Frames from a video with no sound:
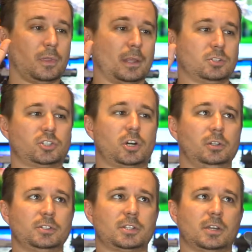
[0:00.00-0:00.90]
that
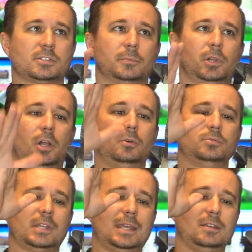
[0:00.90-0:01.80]
Charlie's Custom
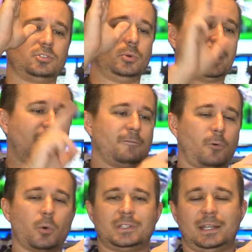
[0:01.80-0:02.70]
Clones is doing a
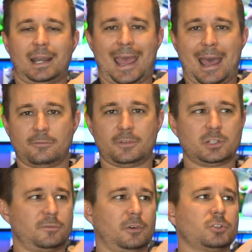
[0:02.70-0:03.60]

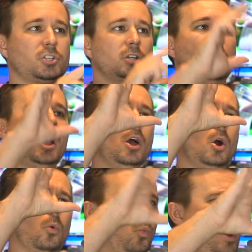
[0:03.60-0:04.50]
14.5-inch version
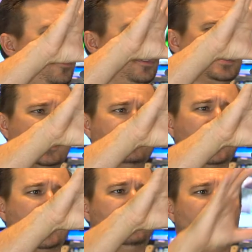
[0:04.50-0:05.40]
with some
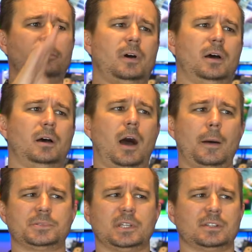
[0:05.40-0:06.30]
type of
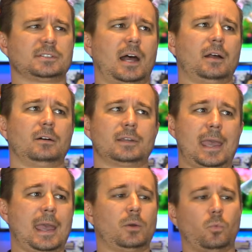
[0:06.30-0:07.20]
OpSync style
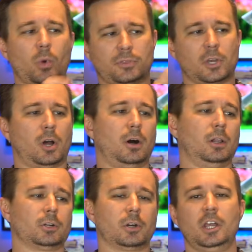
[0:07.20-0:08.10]
can with the
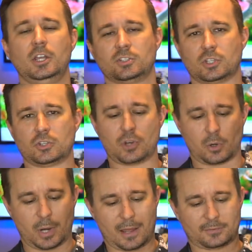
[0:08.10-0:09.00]
collar, so you
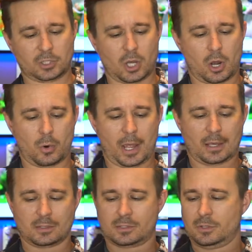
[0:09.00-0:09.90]
don't have to go
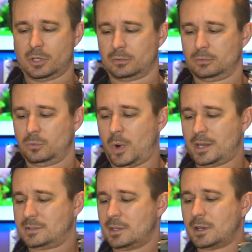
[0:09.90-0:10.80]
and, you know,
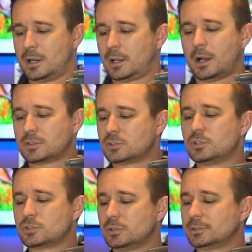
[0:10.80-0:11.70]
waste the
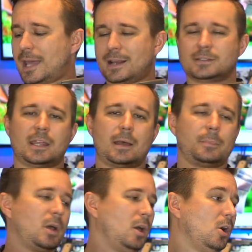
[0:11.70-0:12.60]
unconstitutional tax stamp
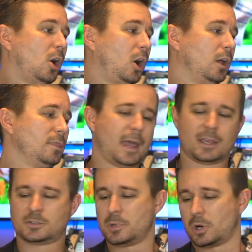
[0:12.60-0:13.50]
on the
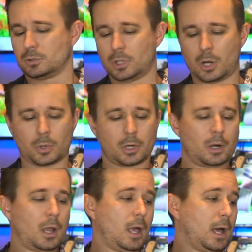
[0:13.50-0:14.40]
SBR lower.